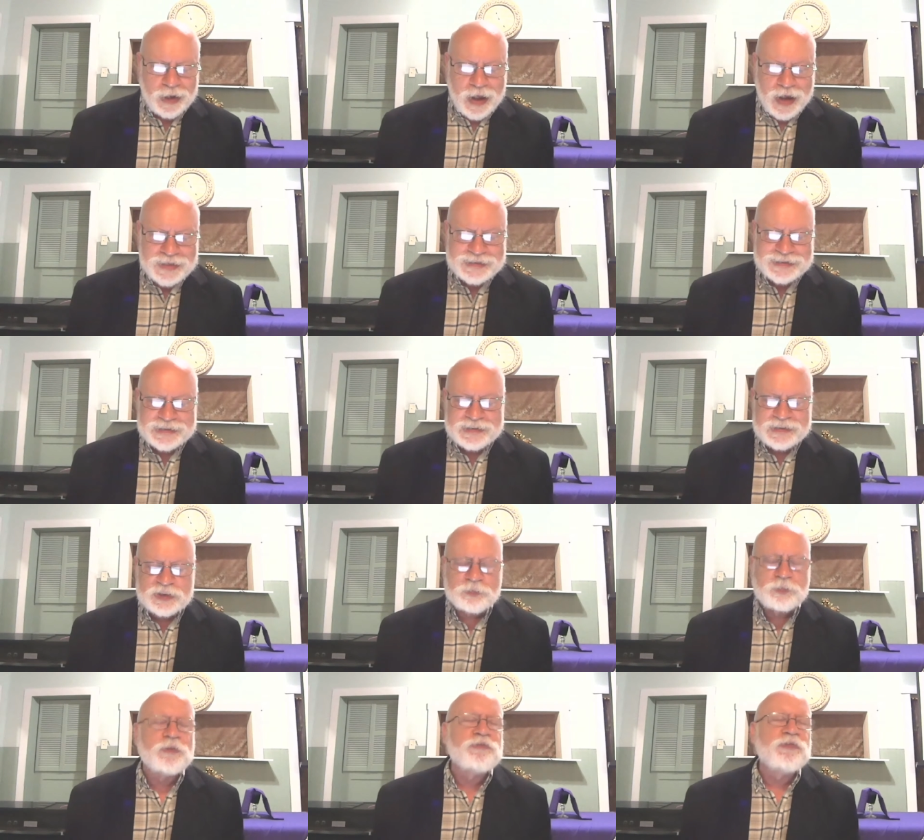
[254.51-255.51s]

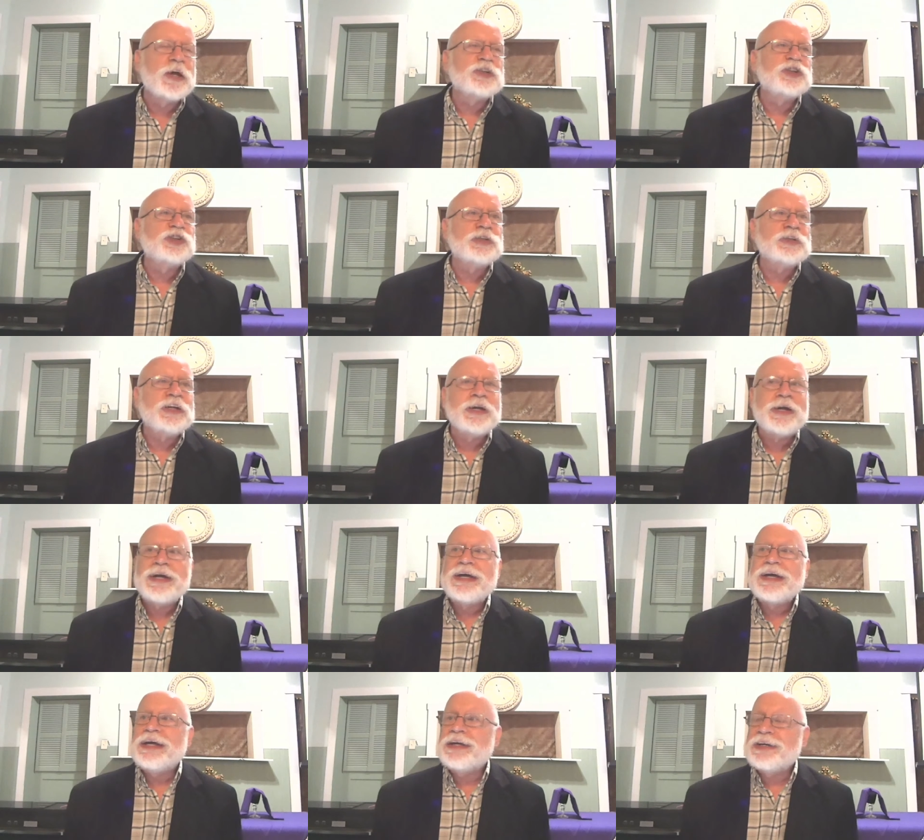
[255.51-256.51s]
licensed profession
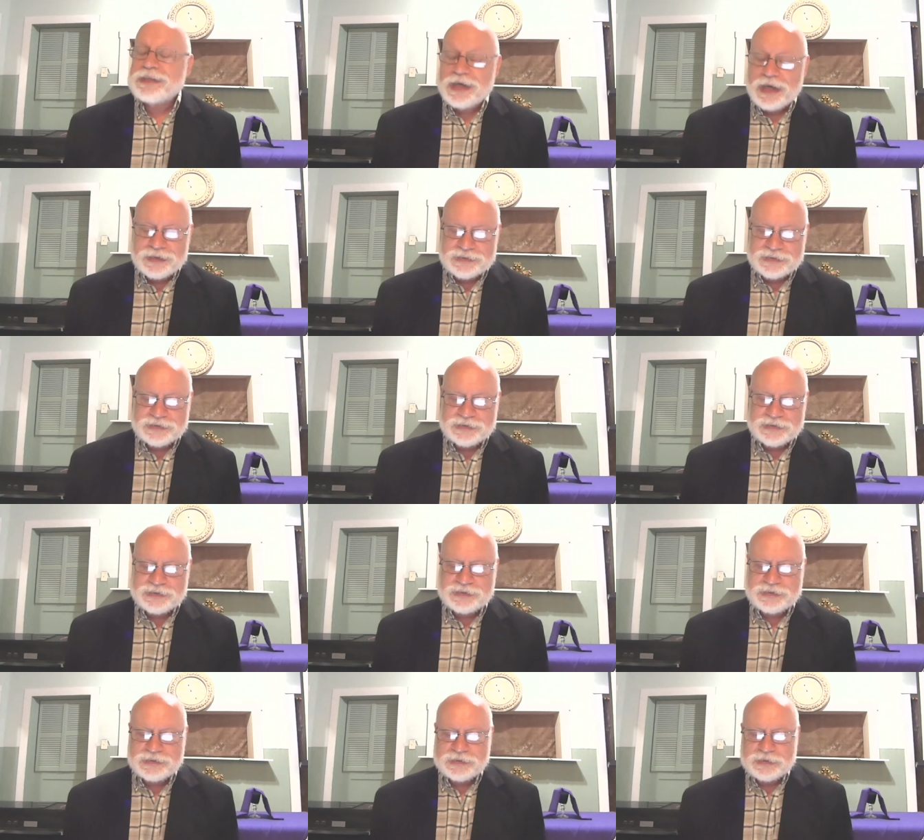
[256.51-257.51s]
in
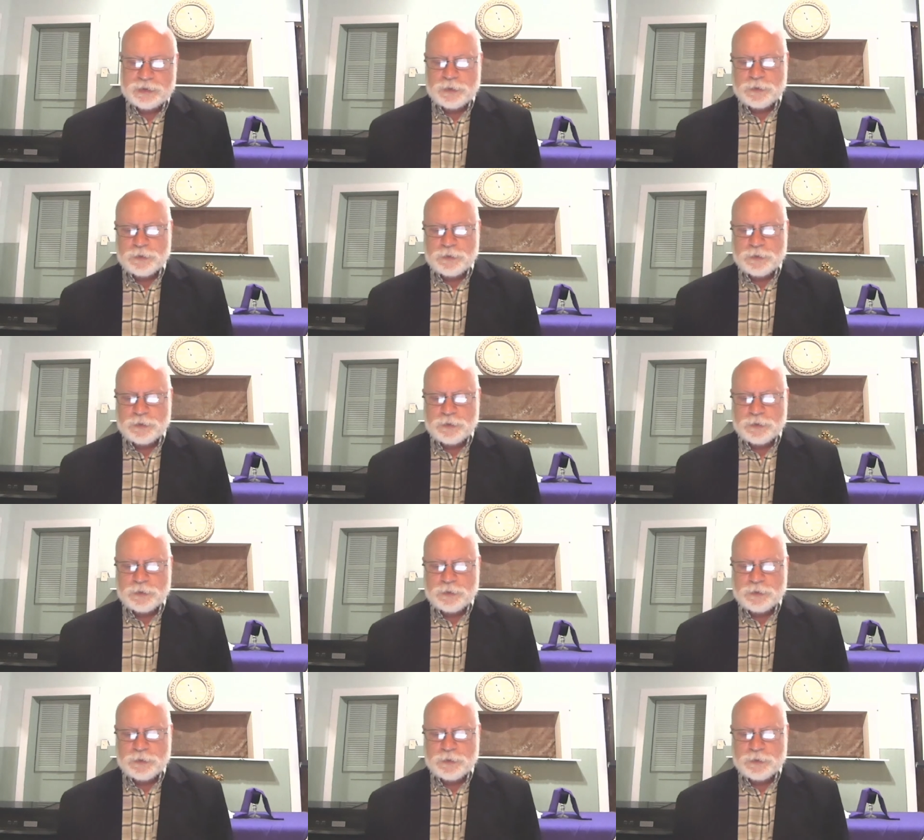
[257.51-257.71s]
Texas.